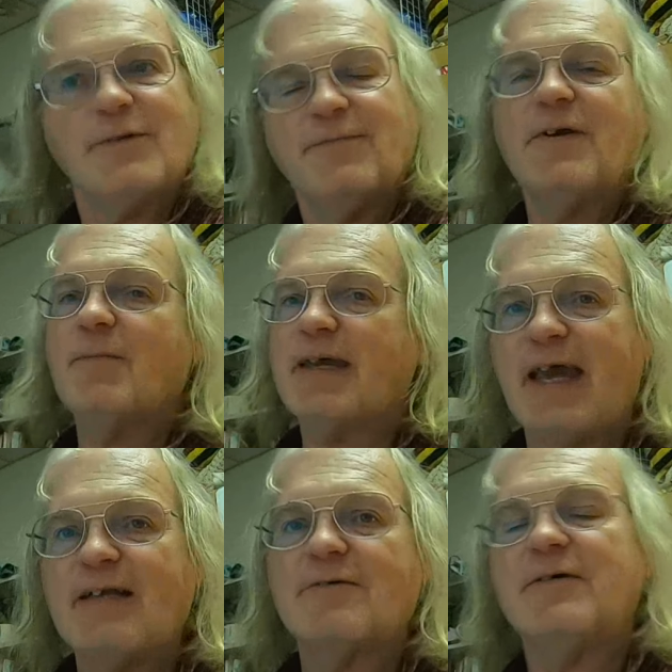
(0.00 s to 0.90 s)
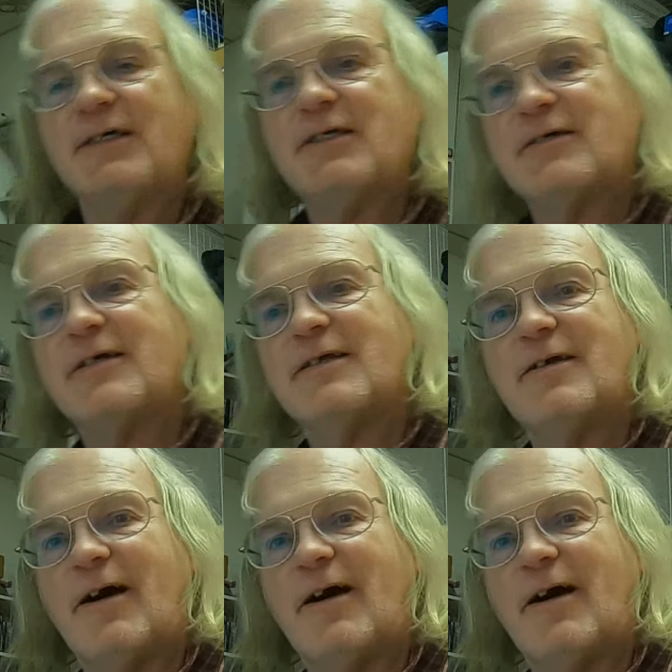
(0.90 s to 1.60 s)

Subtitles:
or if you're a mechanical engineer in an